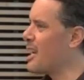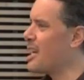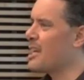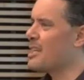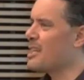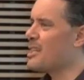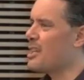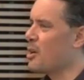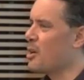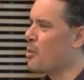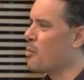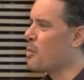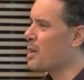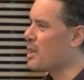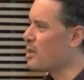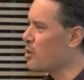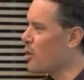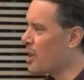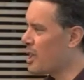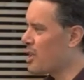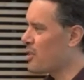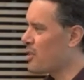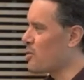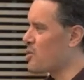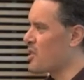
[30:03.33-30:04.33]
We
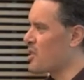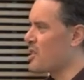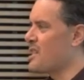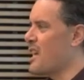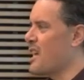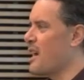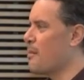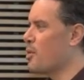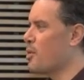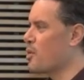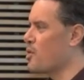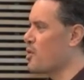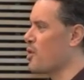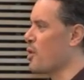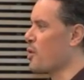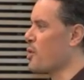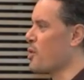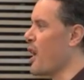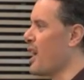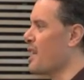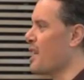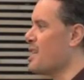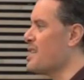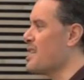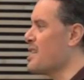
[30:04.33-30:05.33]
look at those examples, and they're
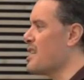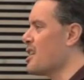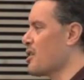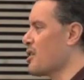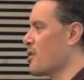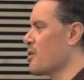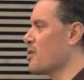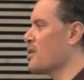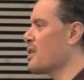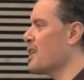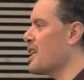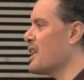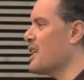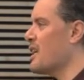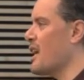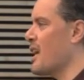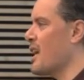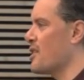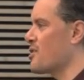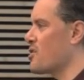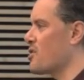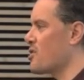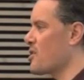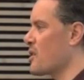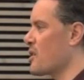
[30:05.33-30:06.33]
not nearly
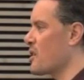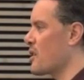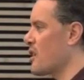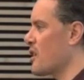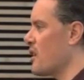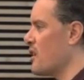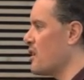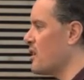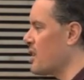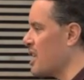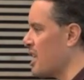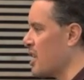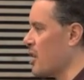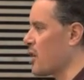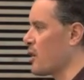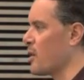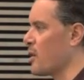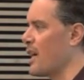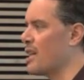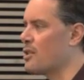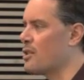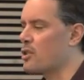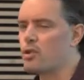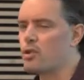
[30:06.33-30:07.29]
as clear and